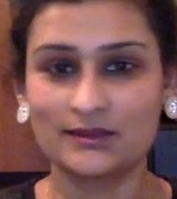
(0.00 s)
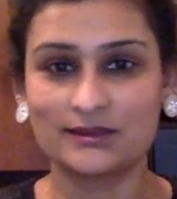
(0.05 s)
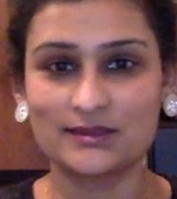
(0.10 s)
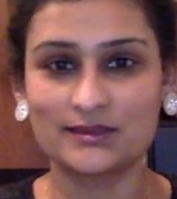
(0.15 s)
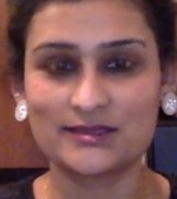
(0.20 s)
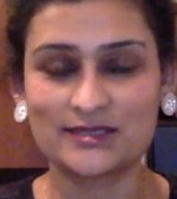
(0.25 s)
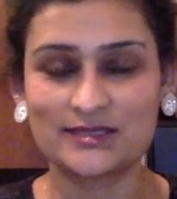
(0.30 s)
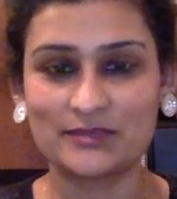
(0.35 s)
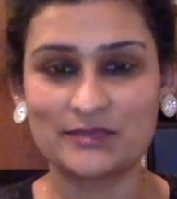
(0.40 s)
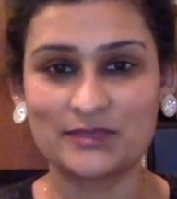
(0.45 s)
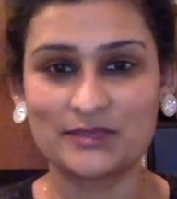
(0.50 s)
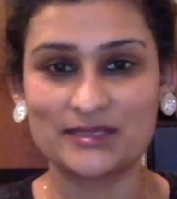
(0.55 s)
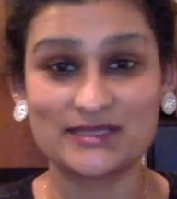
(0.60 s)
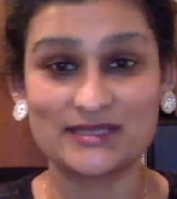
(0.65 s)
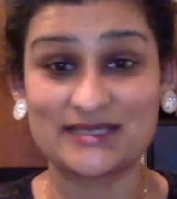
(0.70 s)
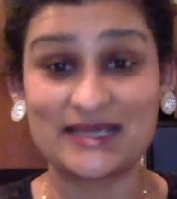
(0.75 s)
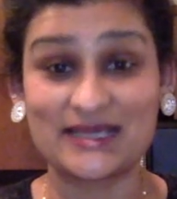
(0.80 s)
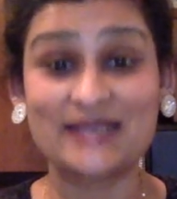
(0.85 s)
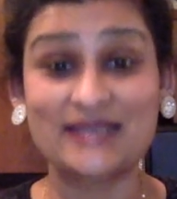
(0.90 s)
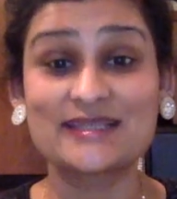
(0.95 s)
stimulus, the
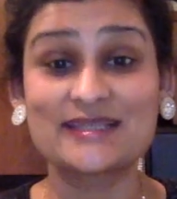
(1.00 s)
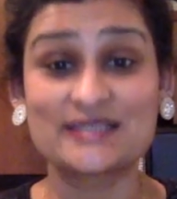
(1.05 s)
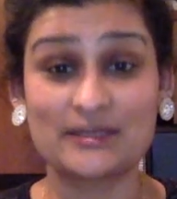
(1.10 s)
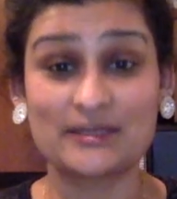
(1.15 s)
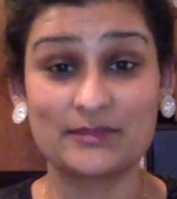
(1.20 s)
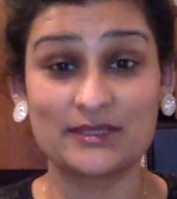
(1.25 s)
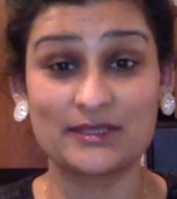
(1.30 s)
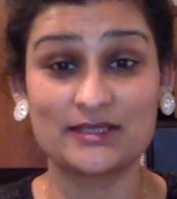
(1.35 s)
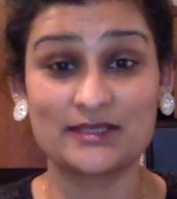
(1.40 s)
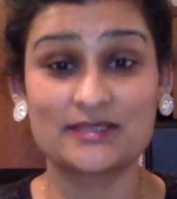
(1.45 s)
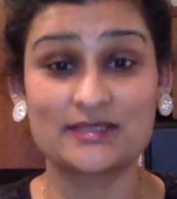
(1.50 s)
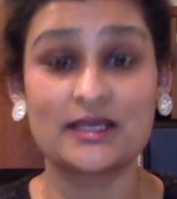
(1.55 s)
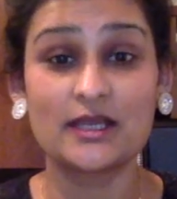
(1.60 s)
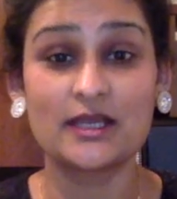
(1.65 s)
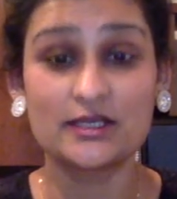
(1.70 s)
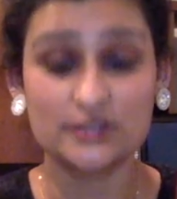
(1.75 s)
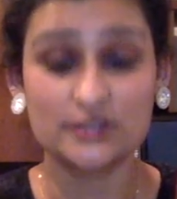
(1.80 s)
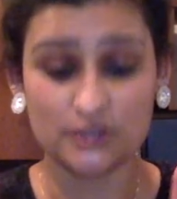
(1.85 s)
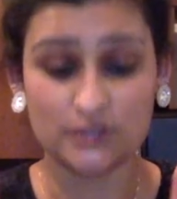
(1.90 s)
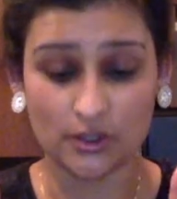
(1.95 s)
second stimulus.
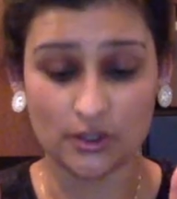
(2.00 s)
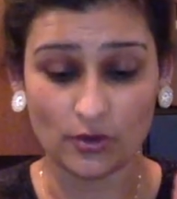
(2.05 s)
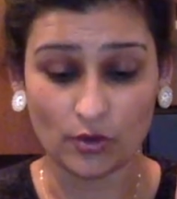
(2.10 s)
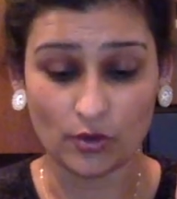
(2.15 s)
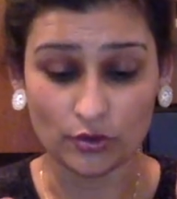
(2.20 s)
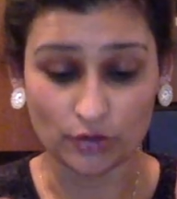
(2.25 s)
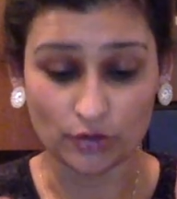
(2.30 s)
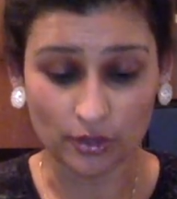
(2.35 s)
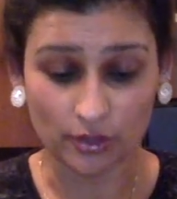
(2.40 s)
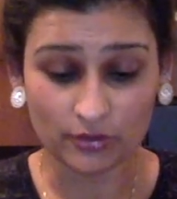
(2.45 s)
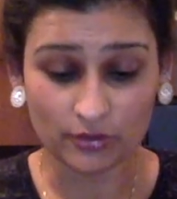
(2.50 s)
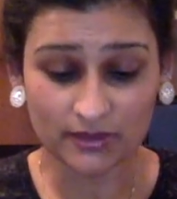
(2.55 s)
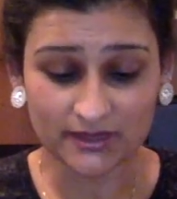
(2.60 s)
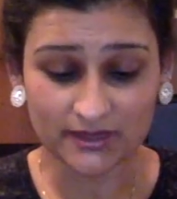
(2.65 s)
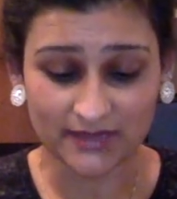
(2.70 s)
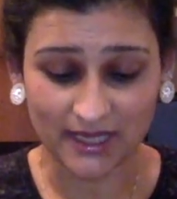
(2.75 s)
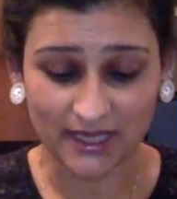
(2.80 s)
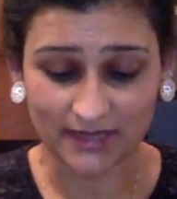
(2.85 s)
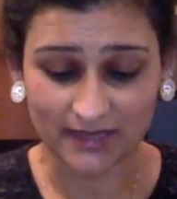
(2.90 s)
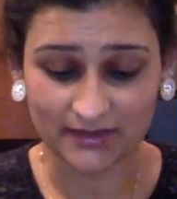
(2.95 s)
So not only
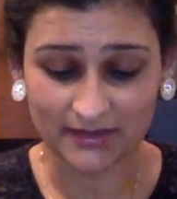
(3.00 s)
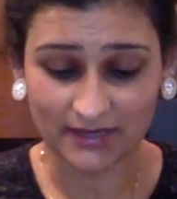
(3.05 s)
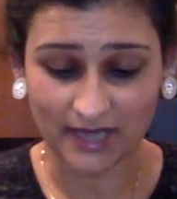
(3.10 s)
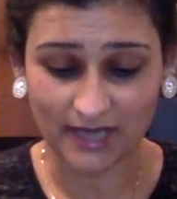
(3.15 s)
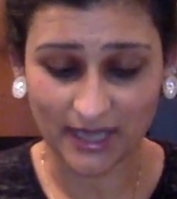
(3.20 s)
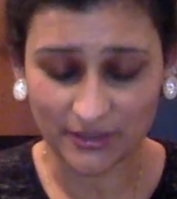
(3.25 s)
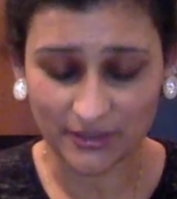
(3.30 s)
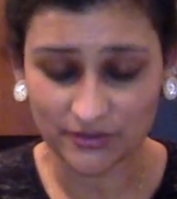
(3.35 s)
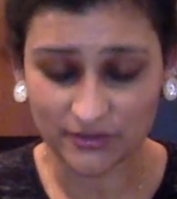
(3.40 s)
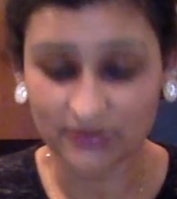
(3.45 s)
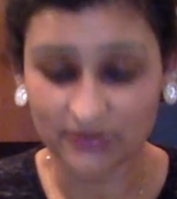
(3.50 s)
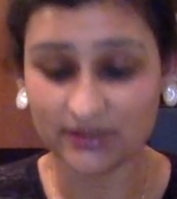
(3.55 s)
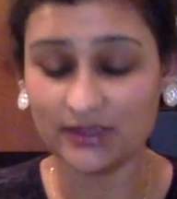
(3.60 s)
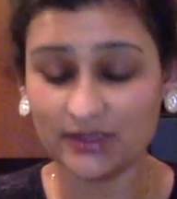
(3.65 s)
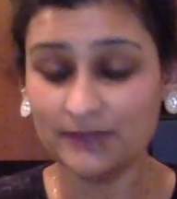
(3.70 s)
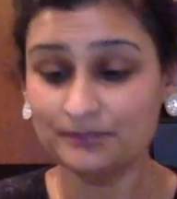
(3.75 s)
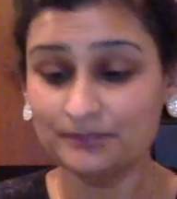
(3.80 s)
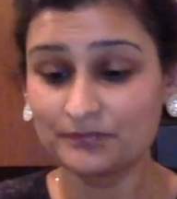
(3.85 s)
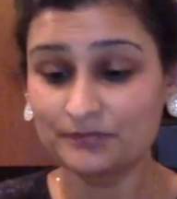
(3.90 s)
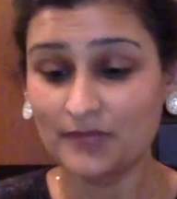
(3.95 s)
that, they
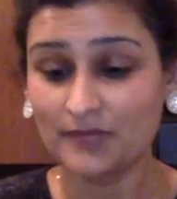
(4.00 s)
actually